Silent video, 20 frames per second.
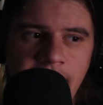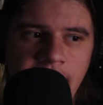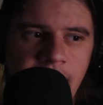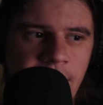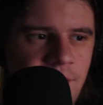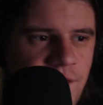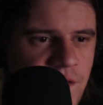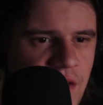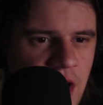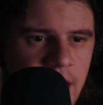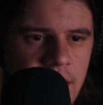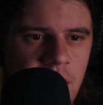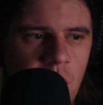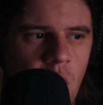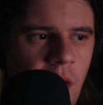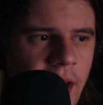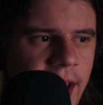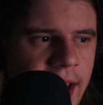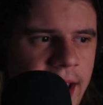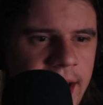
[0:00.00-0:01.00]
Find a
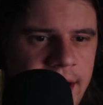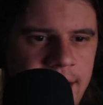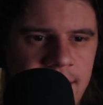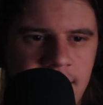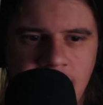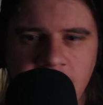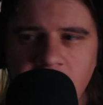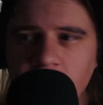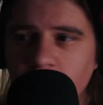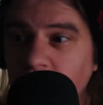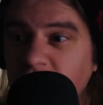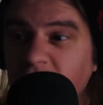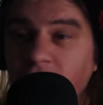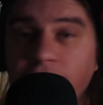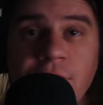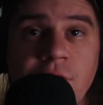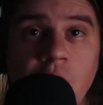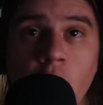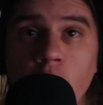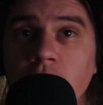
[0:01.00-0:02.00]
way, get a
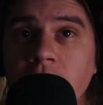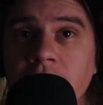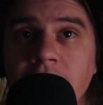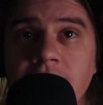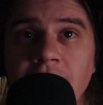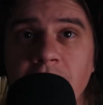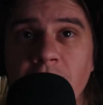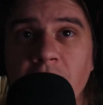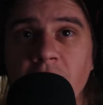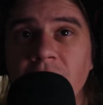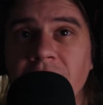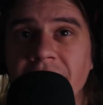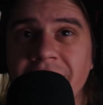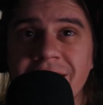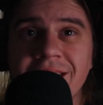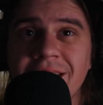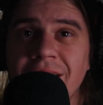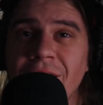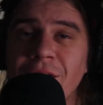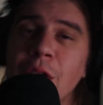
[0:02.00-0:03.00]
folding table.
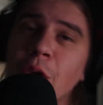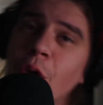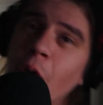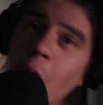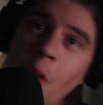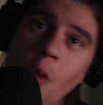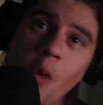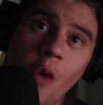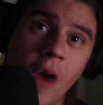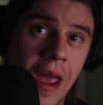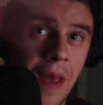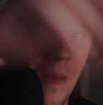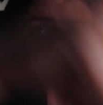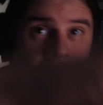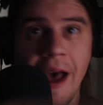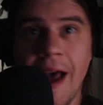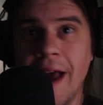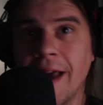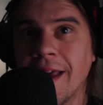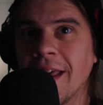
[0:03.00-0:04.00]
That's if you go way
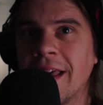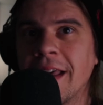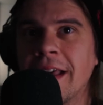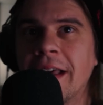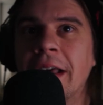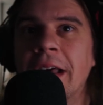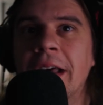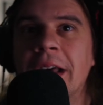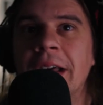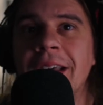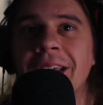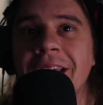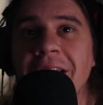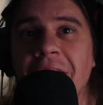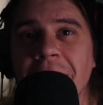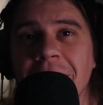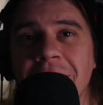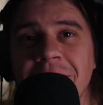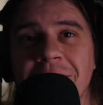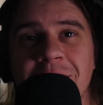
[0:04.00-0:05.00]
back
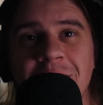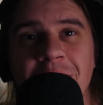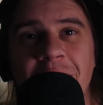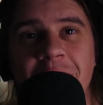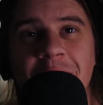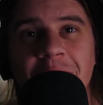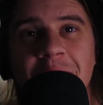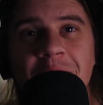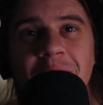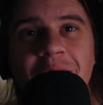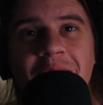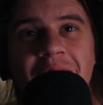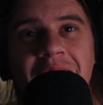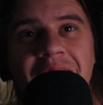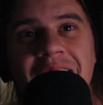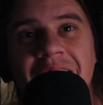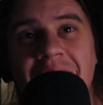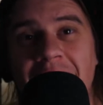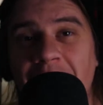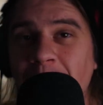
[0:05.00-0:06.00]
on this channel,
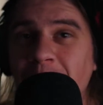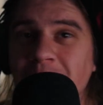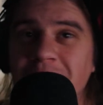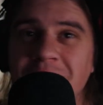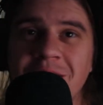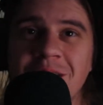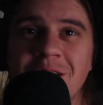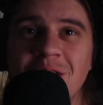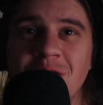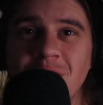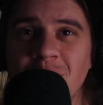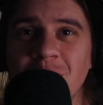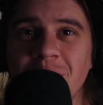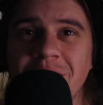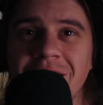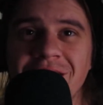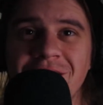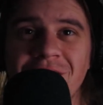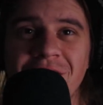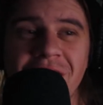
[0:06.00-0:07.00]
like, I was shooting
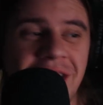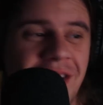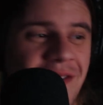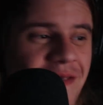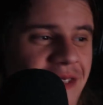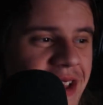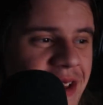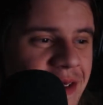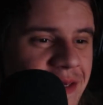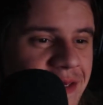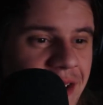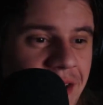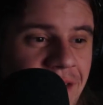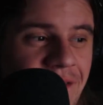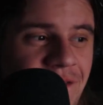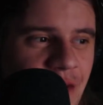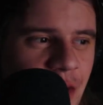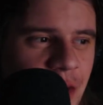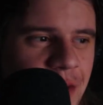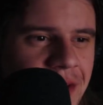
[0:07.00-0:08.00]
these fucking videos on a
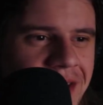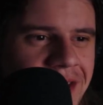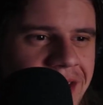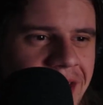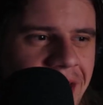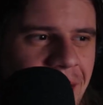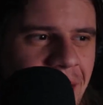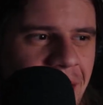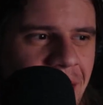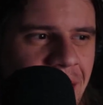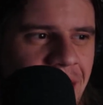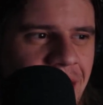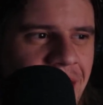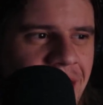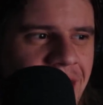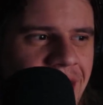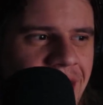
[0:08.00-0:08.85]
folding table.